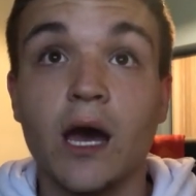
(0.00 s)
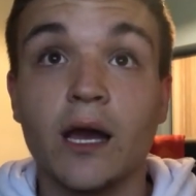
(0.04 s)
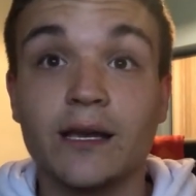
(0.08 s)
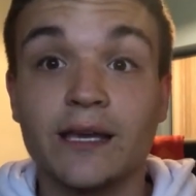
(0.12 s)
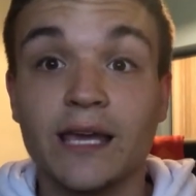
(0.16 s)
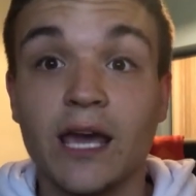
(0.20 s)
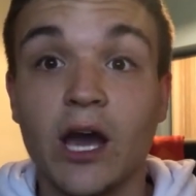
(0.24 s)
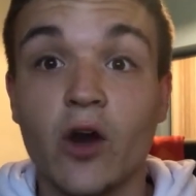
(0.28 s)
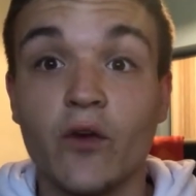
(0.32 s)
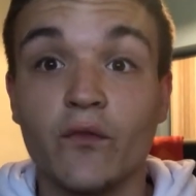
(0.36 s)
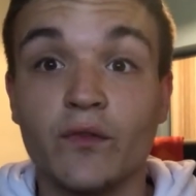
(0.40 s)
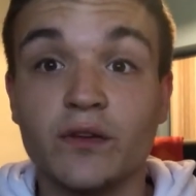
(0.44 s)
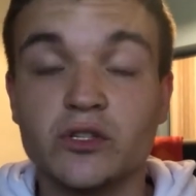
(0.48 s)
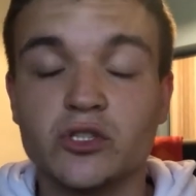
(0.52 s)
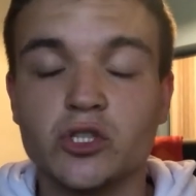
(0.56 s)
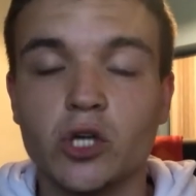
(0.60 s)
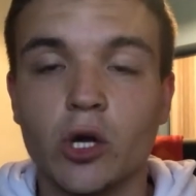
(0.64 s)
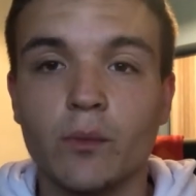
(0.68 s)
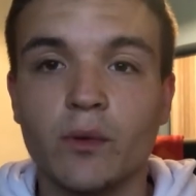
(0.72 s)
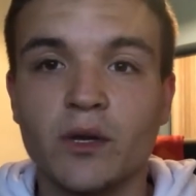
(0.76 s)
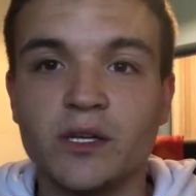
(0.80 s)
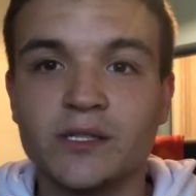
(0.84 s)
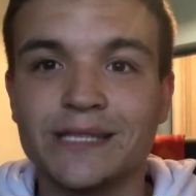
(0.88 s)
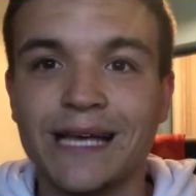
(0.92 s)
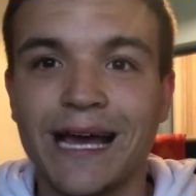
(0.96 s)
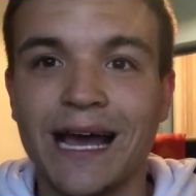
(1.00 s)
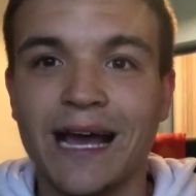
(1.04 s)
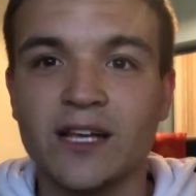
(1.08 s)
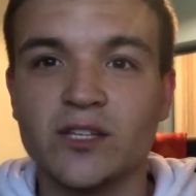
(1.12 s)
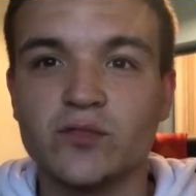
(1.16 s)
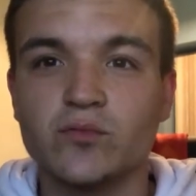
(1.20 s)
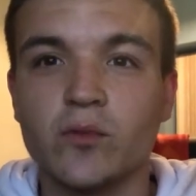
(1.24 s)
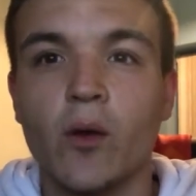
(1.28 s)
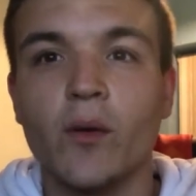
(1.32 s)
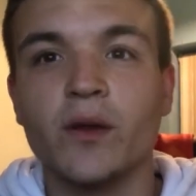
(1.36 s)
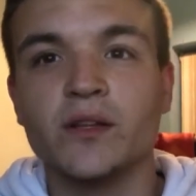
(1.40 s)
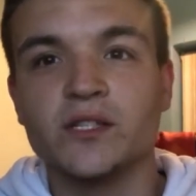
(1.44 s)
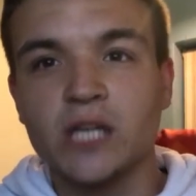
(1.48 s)
Kelvin Thomas
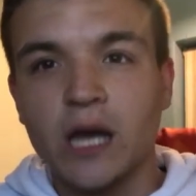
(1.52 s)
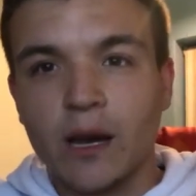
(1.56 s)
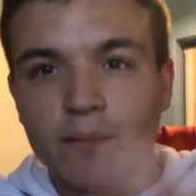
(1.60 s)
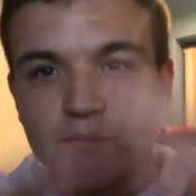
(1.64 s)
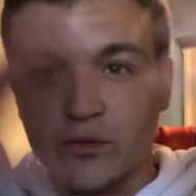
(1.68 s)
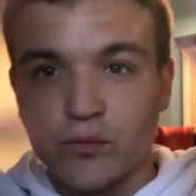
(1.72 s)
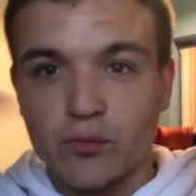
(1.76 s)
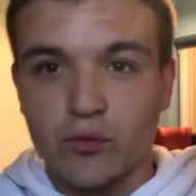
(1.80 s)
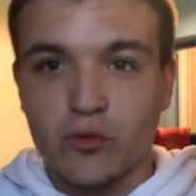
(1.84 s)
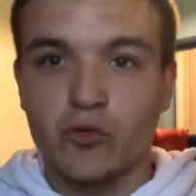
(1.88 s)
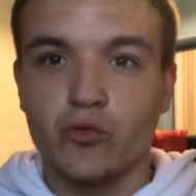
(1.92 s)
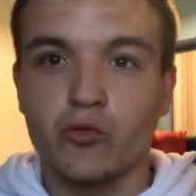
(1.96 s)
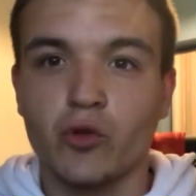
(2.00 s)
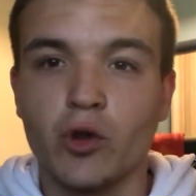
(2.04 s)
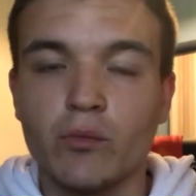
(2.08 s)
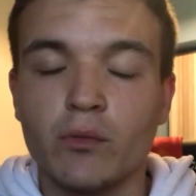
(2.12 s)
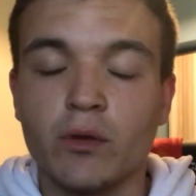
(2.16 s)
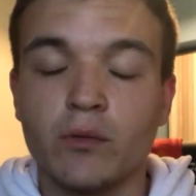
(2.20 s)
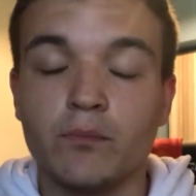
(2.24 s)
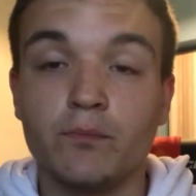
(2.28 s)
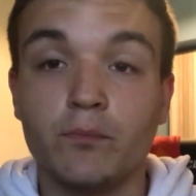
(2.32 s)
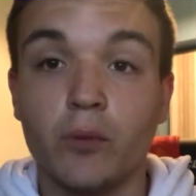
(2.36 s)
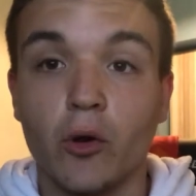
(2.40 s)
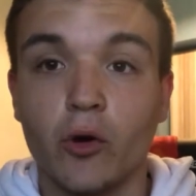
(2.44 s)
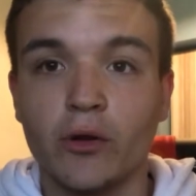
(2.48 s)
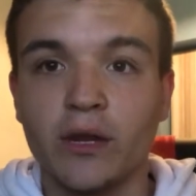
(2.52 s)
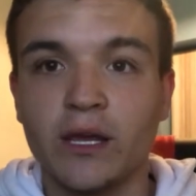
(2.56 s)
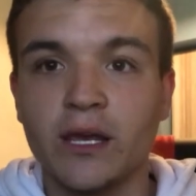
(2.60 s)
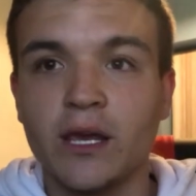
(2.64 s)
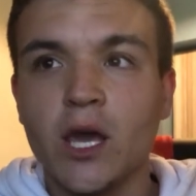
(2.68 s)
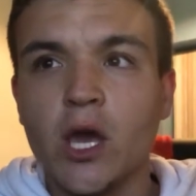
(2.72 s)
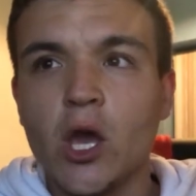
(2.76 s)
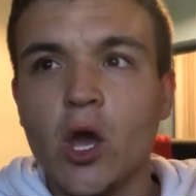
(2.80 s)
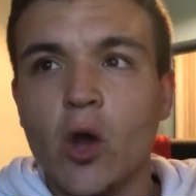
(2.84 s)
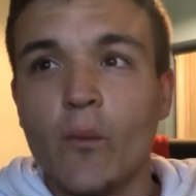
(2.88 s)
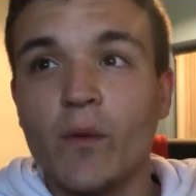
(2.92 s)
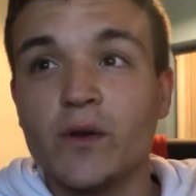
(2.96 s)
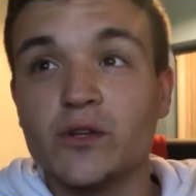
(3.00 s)
as well, in terms of the recruitment body,
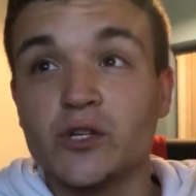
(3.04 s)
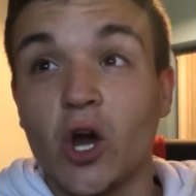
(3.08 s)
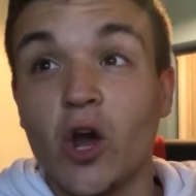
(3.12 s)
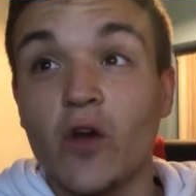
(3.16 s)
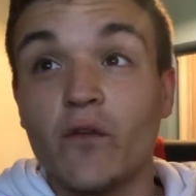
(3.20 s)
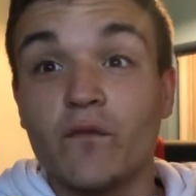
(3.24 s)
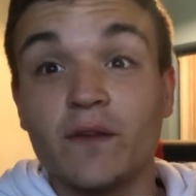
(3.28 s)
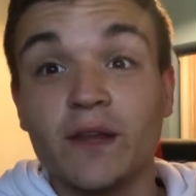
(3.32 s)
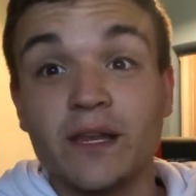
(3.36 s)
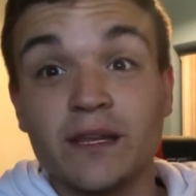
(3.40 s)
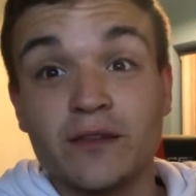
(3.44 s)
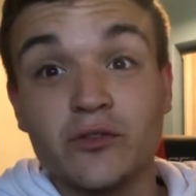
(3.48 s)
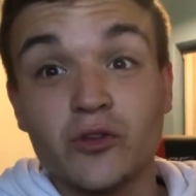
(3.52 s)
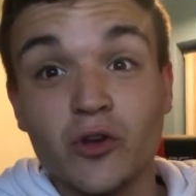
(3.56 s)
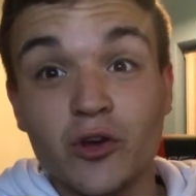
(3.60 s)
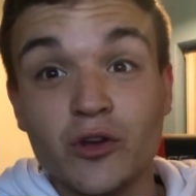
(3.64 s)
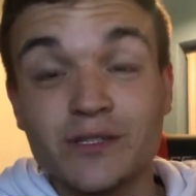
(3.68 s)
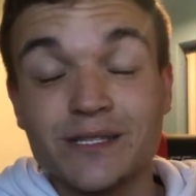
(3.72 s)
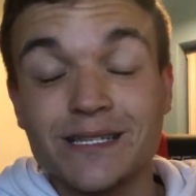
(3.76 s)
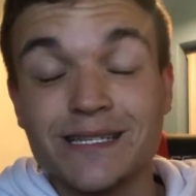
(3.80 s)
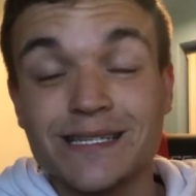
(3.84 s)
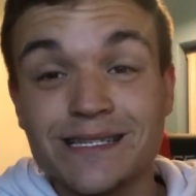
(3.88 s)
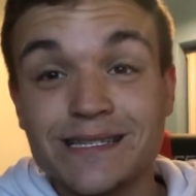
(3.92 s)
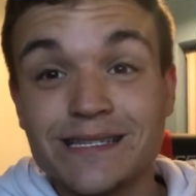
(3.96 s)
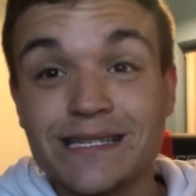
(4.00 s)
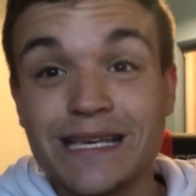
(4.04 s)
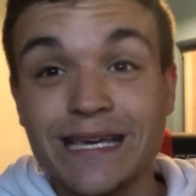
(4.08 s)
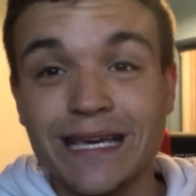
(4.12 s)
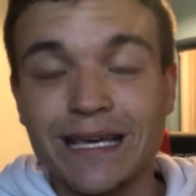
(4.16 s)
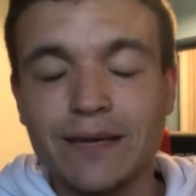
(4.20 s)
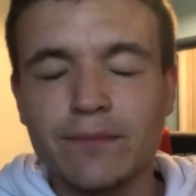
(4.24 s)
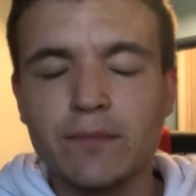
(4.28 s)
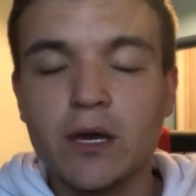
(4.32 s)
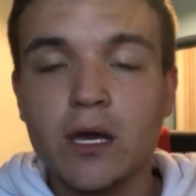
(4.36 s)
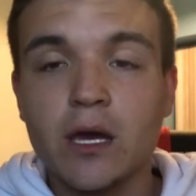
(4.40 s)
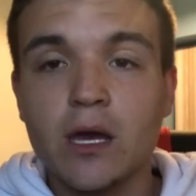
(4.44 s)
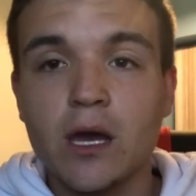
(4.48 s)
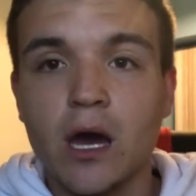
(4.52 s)
which hopefully does
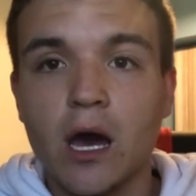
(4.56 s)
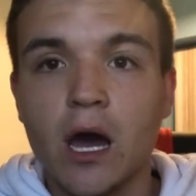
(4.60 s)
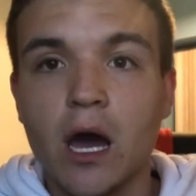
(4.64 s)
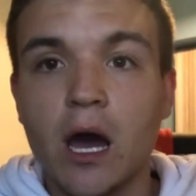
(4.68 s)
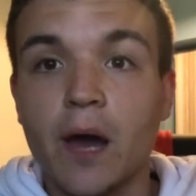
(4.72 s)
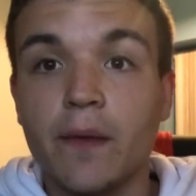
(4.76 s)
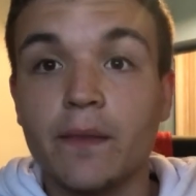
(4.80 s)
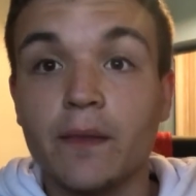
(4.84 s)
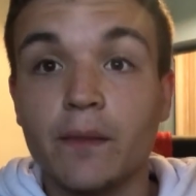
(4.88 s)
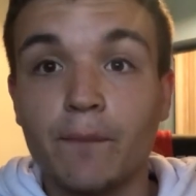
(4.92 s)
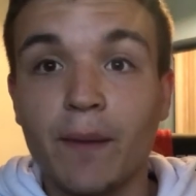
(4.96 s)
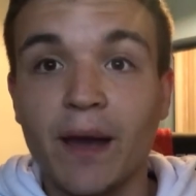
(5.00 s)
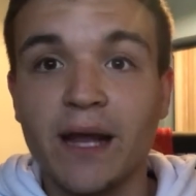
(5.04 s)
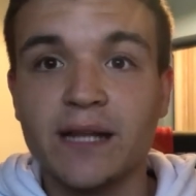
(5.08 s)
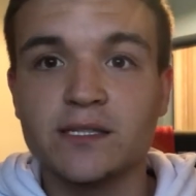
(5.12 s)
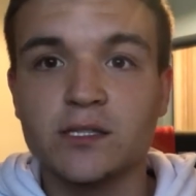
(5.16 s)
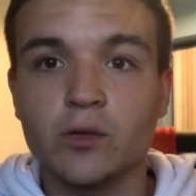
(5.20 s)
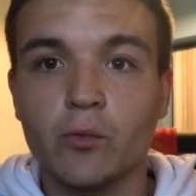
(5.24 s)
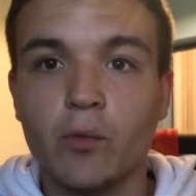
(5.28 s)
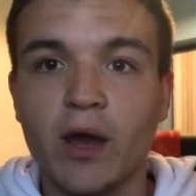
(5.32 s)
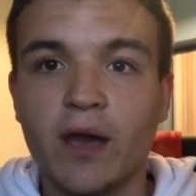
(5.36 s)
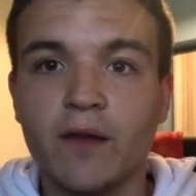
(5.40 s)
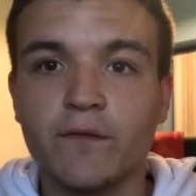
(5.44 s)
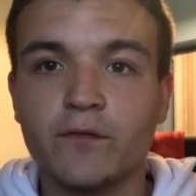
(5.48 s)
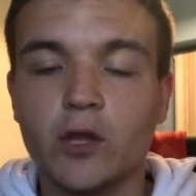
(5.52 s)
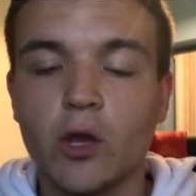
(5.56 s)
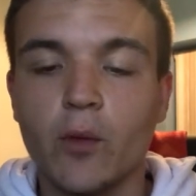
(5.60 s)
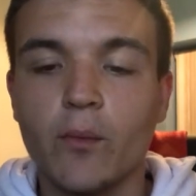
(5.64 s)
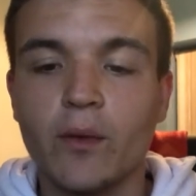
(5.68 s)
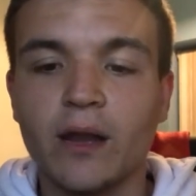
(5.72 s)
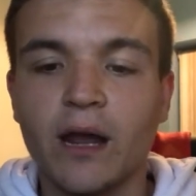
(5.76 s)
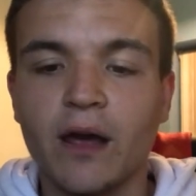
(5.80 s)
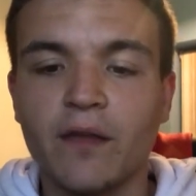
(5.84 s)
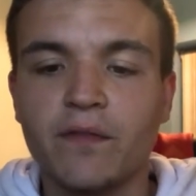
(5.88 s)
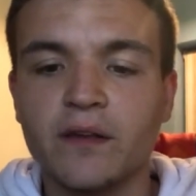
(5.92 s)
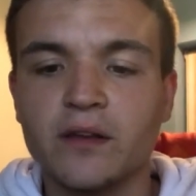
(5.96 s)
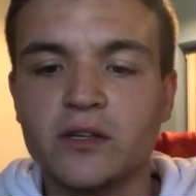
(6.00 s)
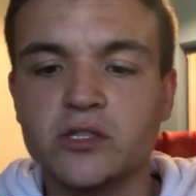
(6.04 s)
seem the better way of doing
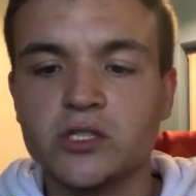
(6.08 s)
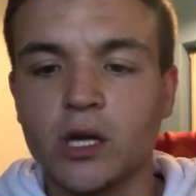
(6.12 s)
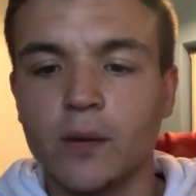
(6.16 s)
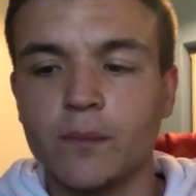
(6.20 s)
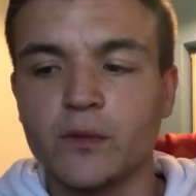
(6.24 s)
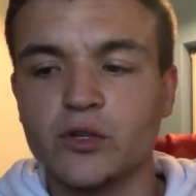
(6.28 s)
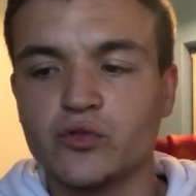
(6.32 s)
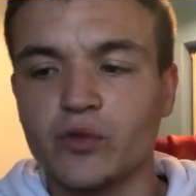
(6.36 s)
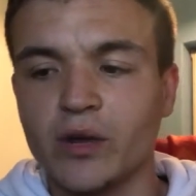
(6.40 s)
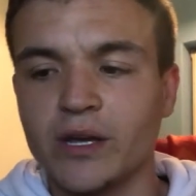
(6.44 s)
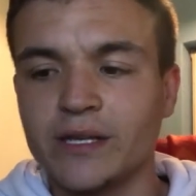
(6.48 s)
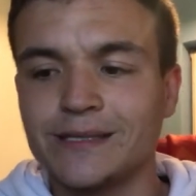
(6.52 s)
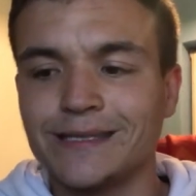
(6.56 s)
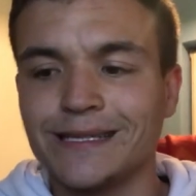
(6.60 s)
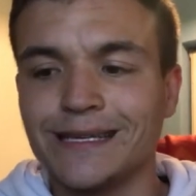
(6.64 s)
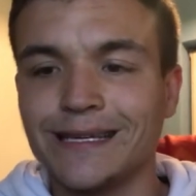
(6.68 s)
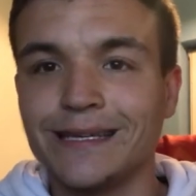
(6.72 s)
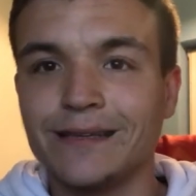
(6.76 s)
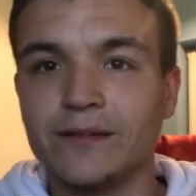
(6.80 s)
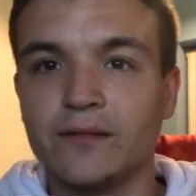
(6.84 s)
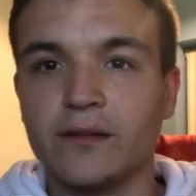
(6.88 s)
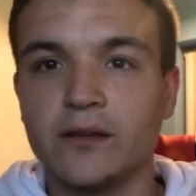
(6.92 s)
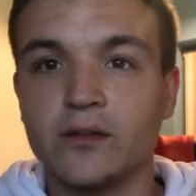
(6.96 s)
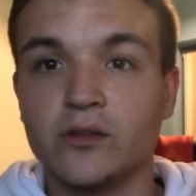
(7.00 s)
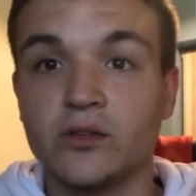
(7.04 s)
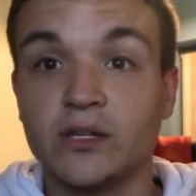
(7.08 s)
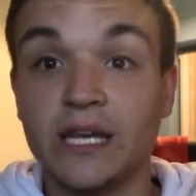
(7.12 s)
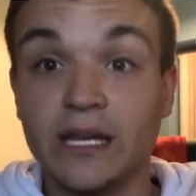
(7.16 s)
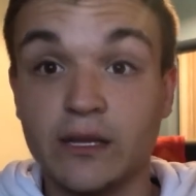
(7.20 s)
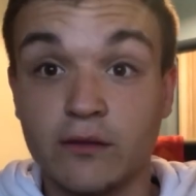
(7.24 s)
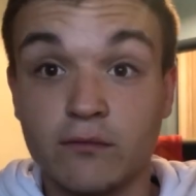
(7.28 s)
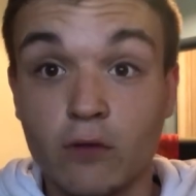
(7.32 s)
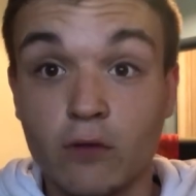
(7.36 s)
it. I think Simon Tracey did